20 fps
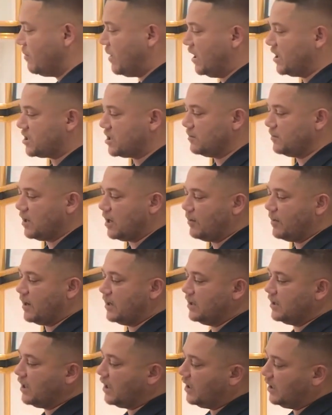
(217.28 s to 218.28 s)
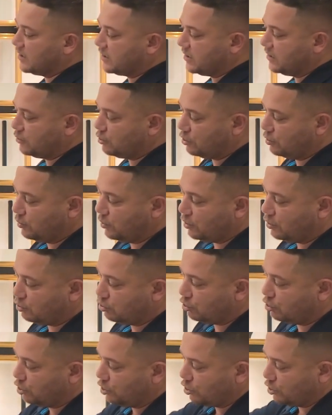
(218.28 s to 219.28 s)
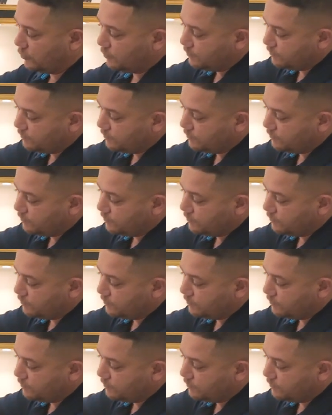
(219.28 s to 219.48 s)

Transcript: Now I'm holding the gold type again.